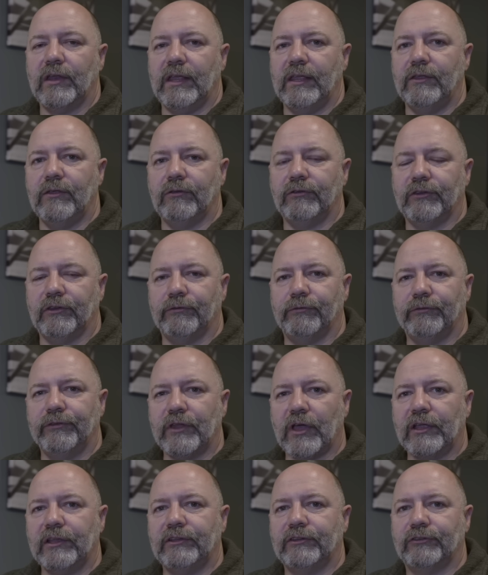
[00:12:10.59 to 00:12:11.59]
It uses
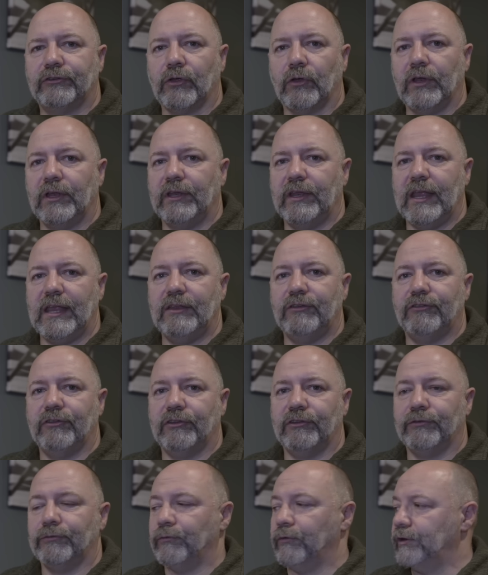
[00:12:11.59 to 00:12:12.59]
nice solid
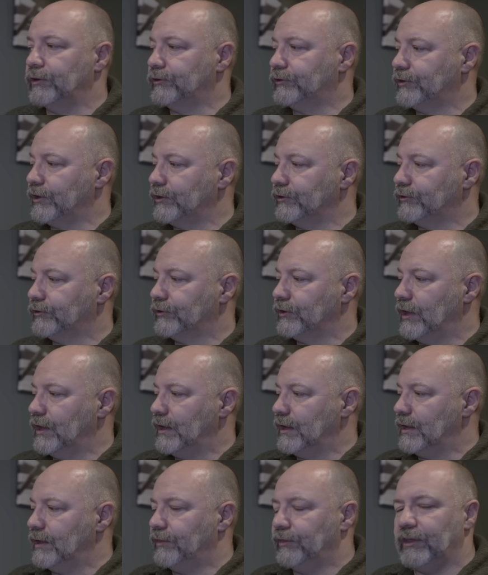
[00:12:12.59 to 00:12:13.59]
hinges, for instance.
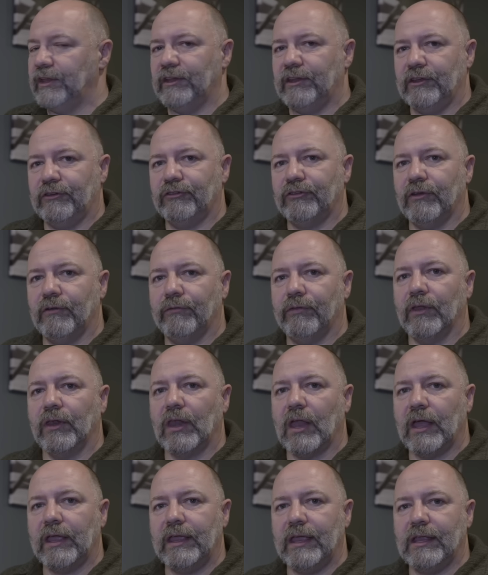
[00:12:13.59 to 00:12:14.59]
The addition of the
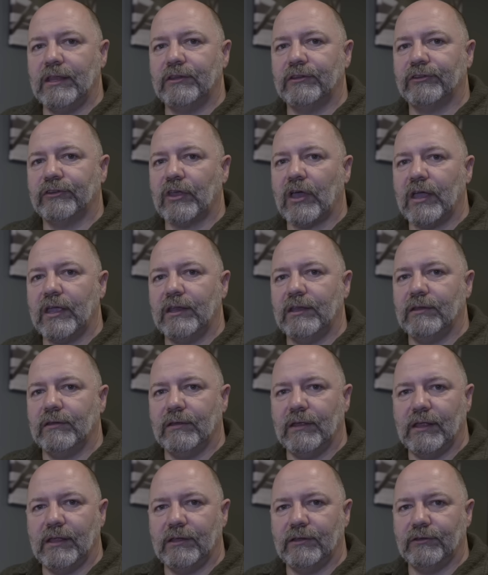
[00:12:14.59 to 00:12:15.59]
light inside
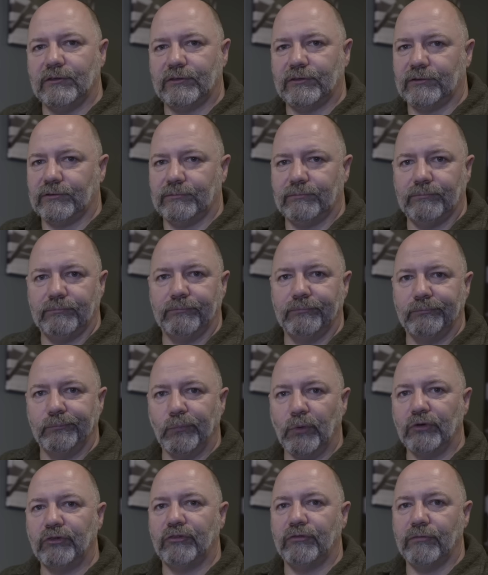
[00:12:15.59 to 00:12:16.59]
is,
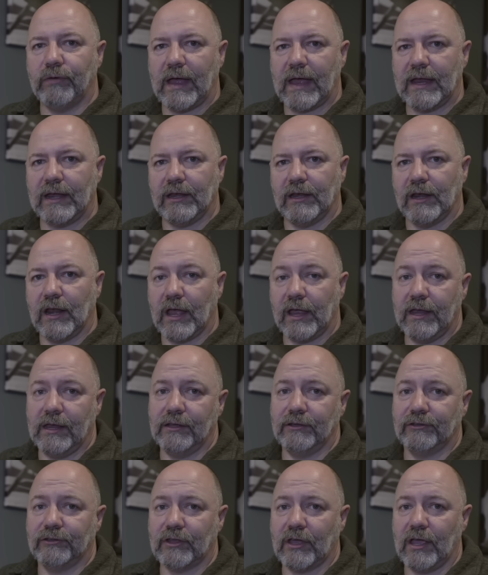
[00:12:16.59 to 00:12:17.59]
once you've had a light
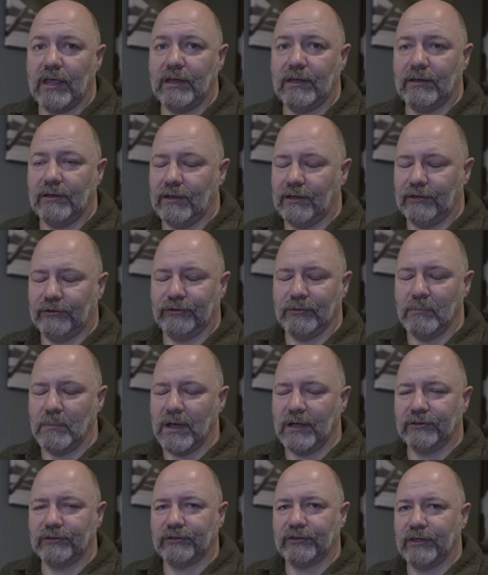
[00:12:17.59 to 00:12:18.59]
inside, it's a
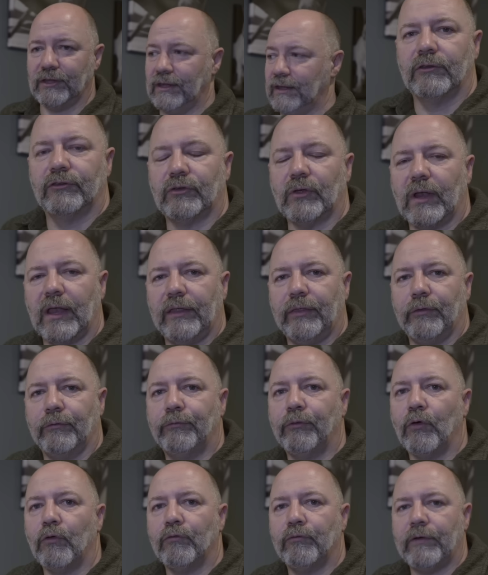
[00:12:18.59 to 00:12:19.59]
must. So I like the
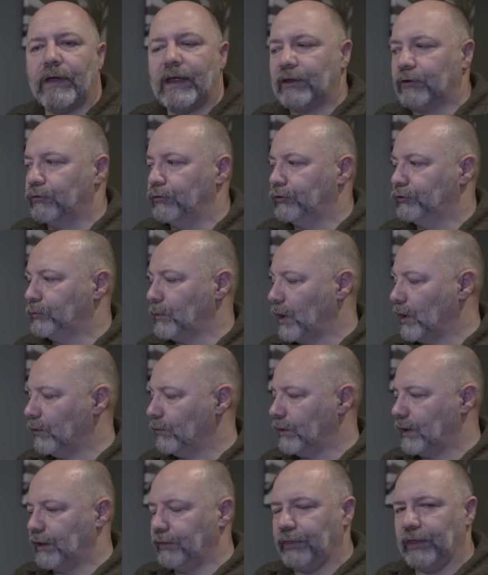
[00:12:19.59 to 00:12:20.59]
form factor as
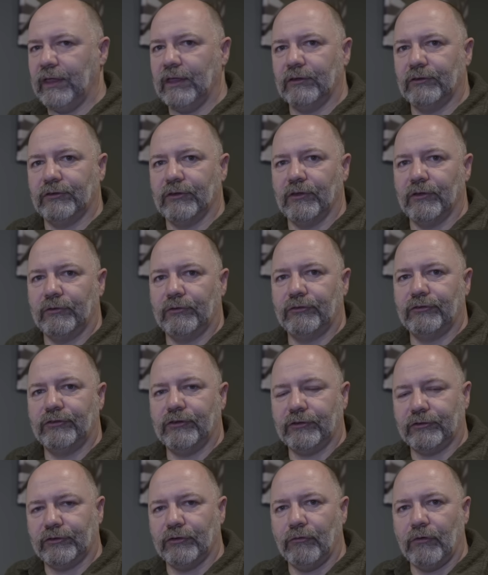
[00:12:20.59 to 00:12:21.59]
well. I think it's
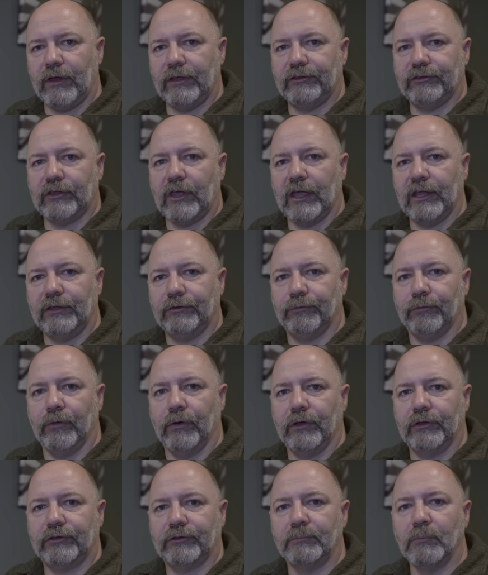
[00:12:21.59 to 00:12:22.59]
just the right size
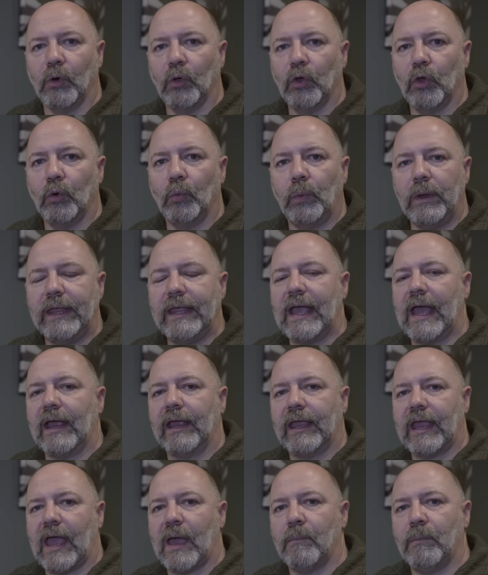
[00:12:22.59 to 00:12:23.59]
for a smaller
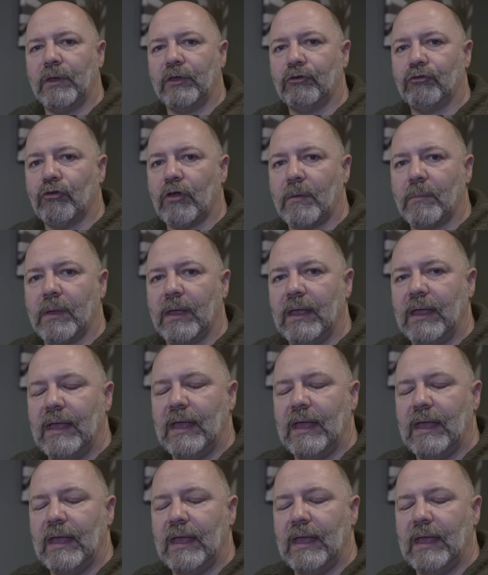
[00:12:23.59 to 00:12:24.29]
weekend camping trip.